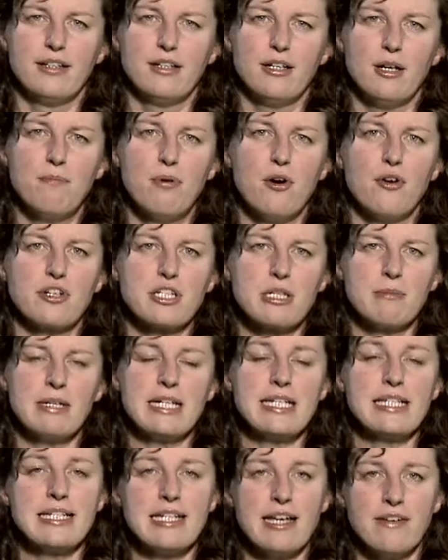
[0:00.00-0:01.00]

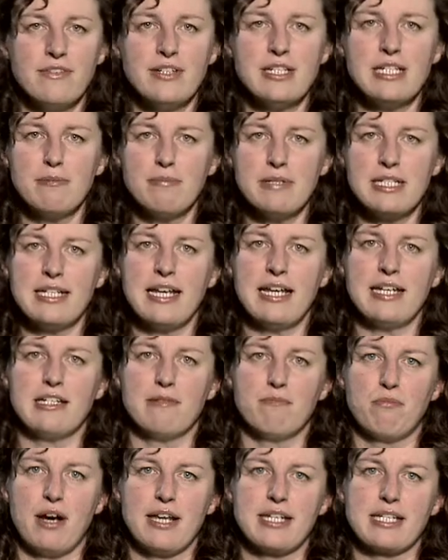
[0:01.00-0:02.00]
Approximately 70%
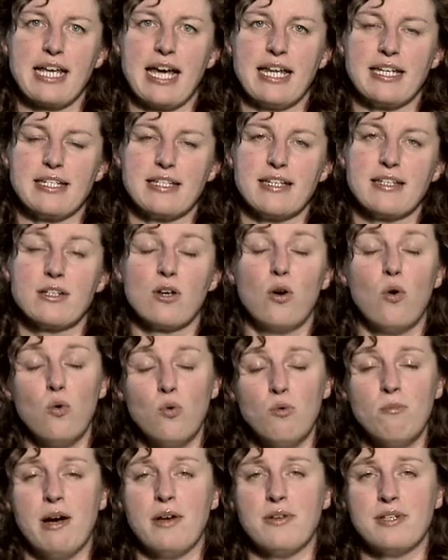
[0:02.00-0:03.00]
of breast cancers are
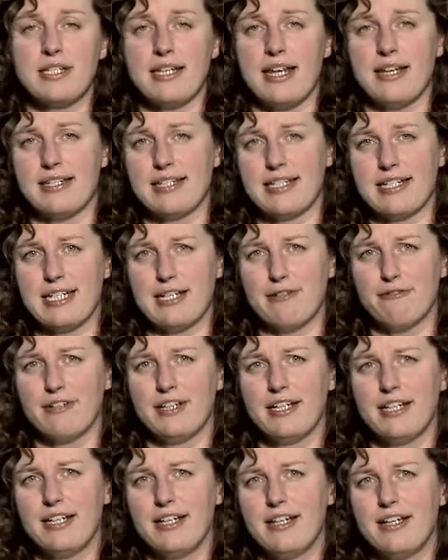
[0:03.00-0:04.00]
hormone sensitive.
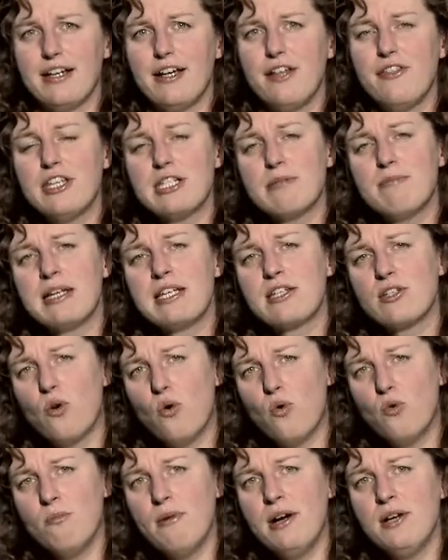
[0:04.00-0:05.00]
This means
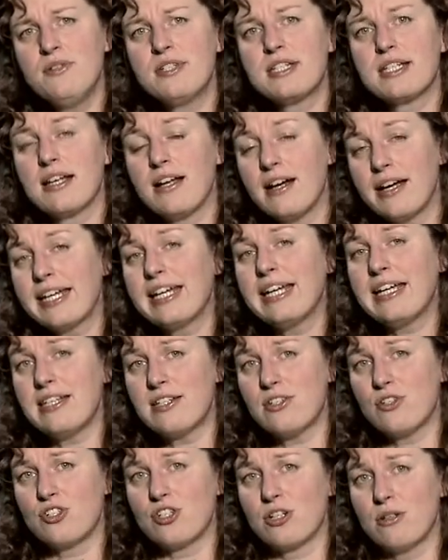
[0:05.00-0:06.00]
hormones like
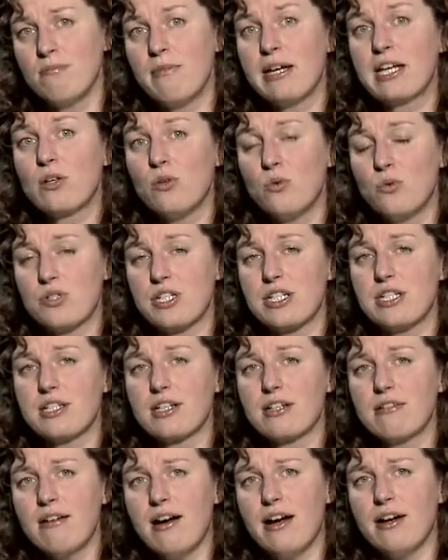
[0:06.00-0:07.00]
estrogen may cause it to
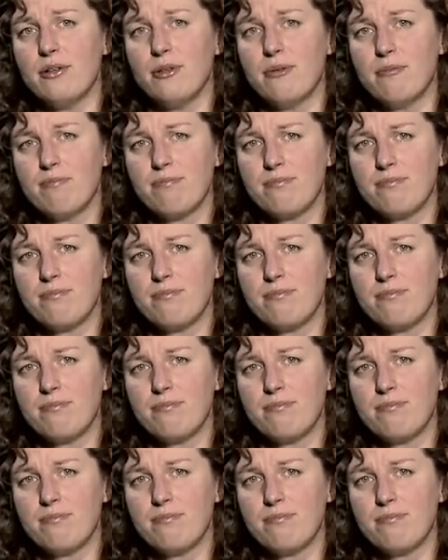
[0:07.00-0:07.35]
grow.